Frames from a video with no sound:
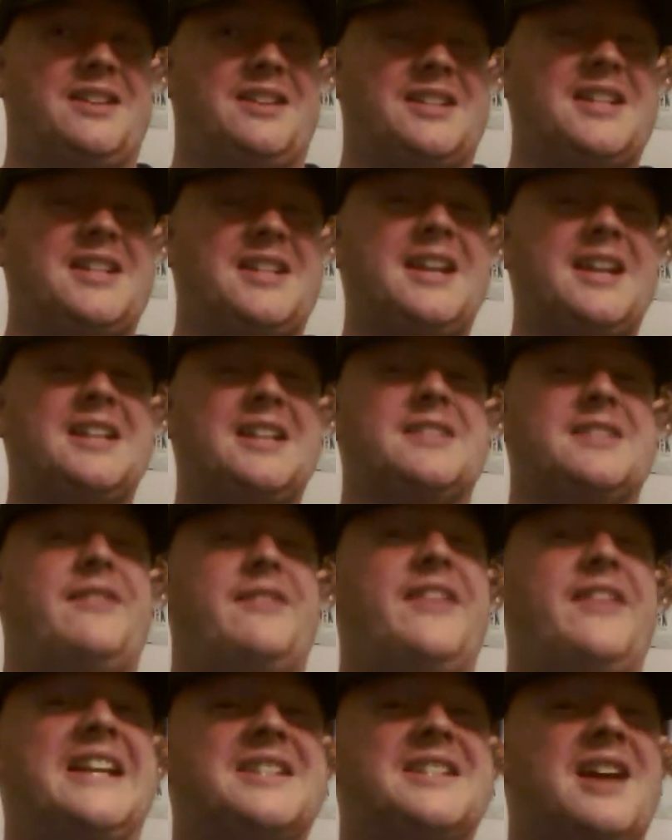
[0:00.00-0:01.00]
series of
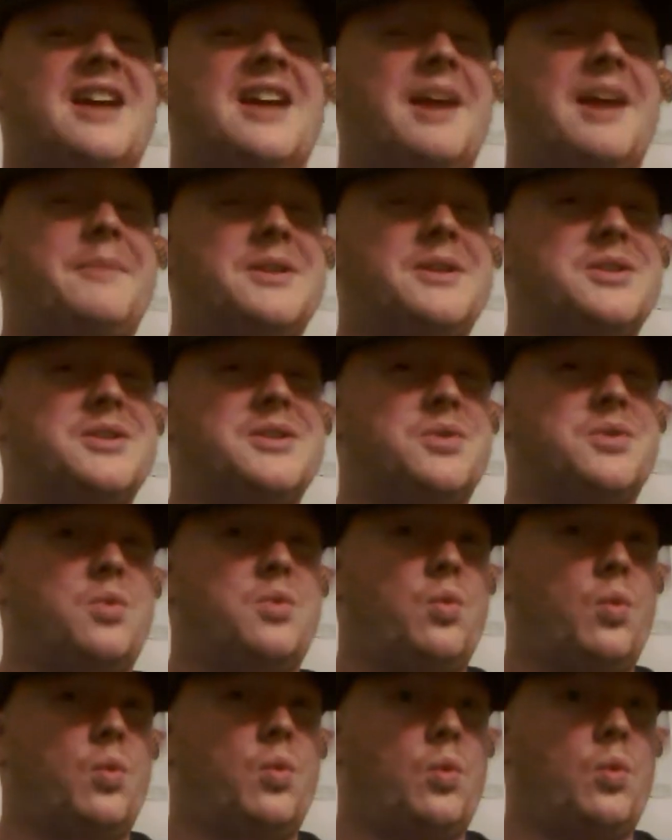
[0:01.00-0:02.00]
events happens
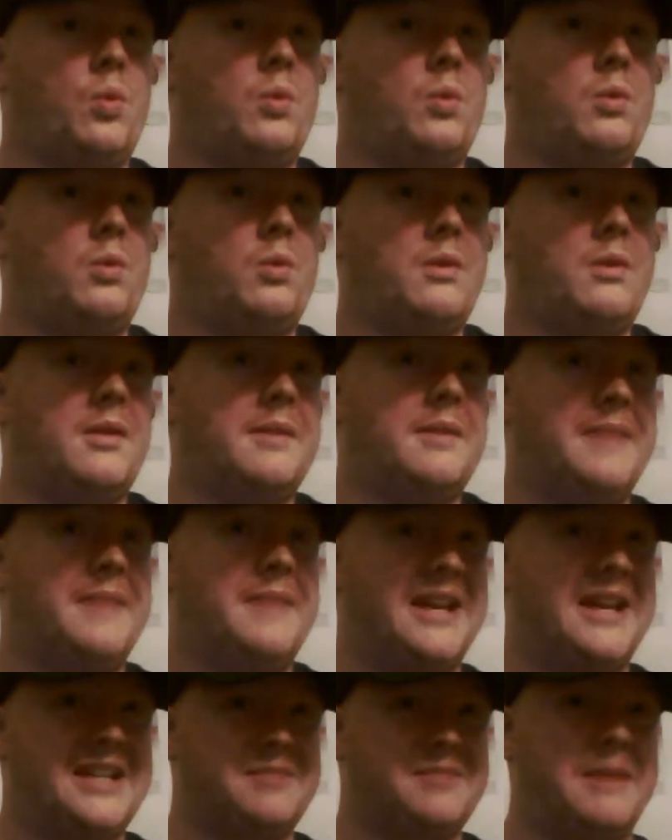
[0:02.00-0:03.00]
that
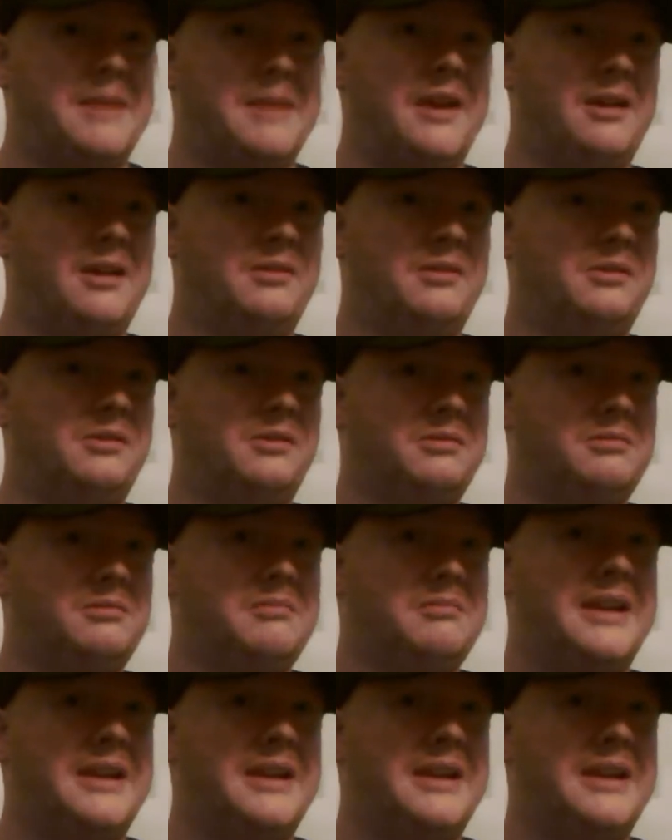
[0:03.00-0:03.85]
make his mental